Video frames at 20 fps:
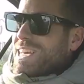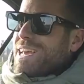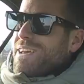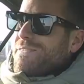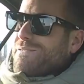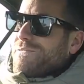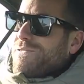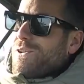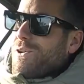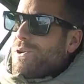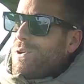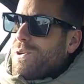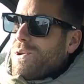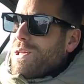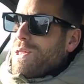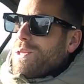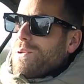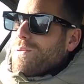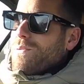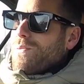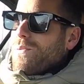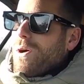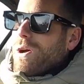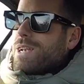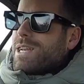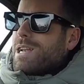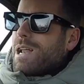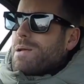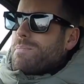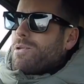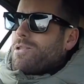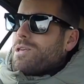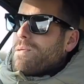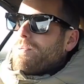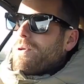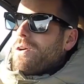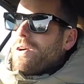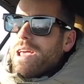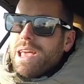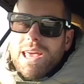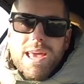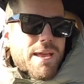it for? Why did I bother buying